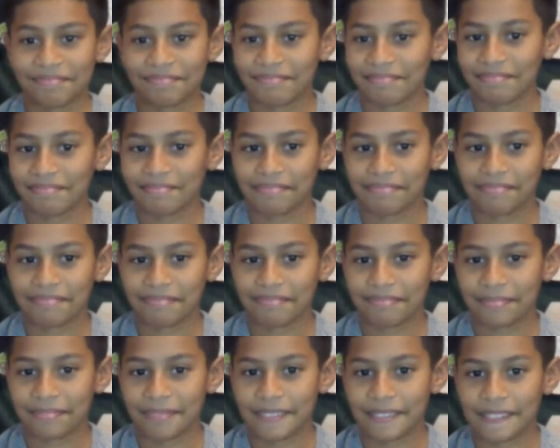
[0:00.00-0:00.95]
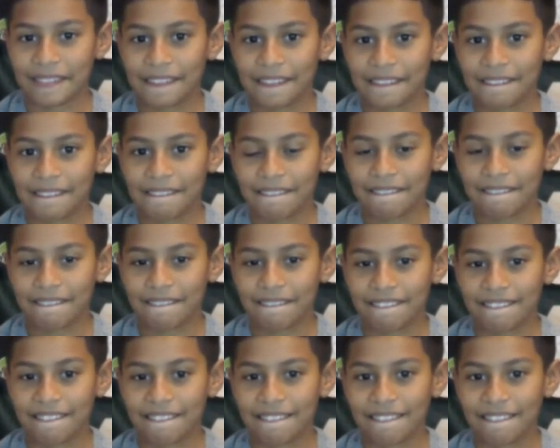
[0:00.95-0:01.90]

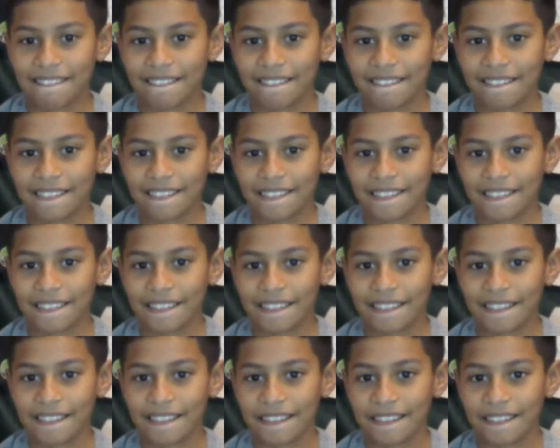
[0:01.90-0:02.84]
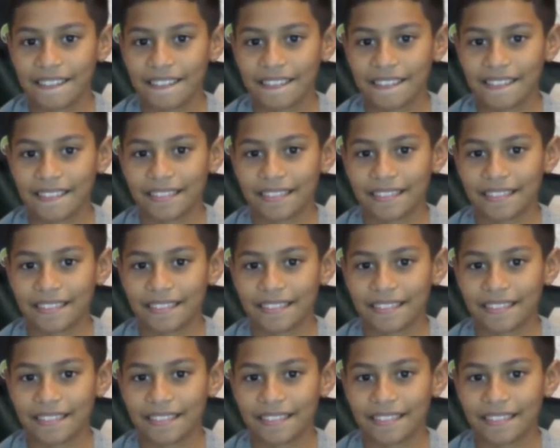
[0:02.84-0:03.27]
This person isn't speaking.